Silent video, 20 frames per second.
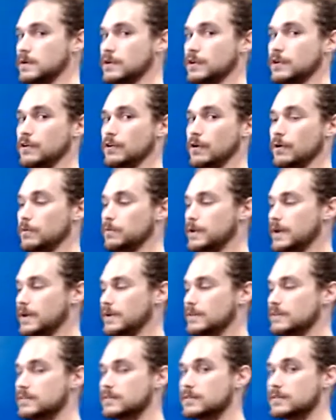Your own
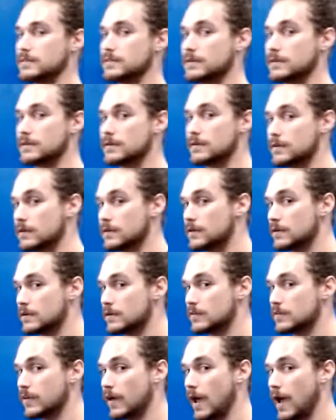pace,
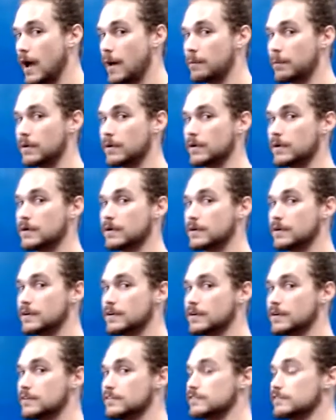tap,
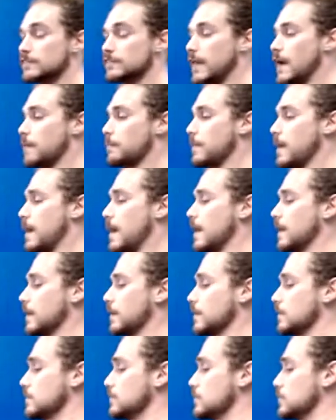flat
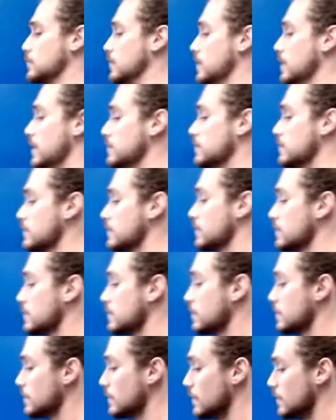back, twist,
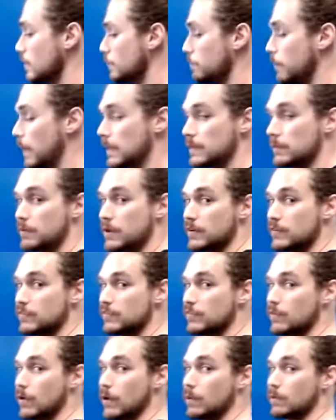belly button
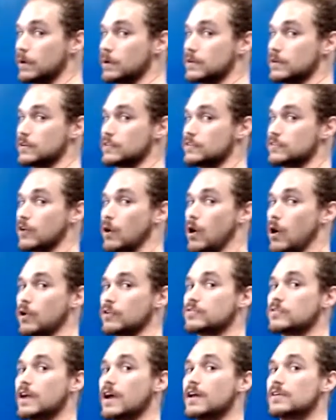forward, tall
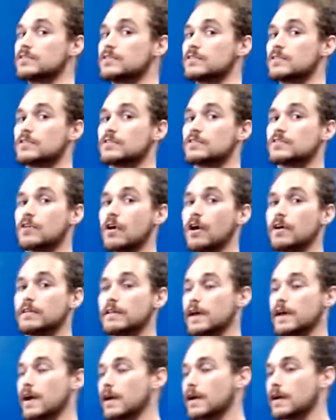chest, tall
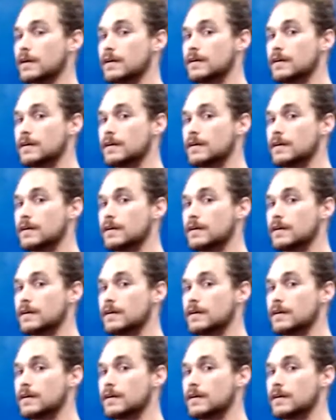neck.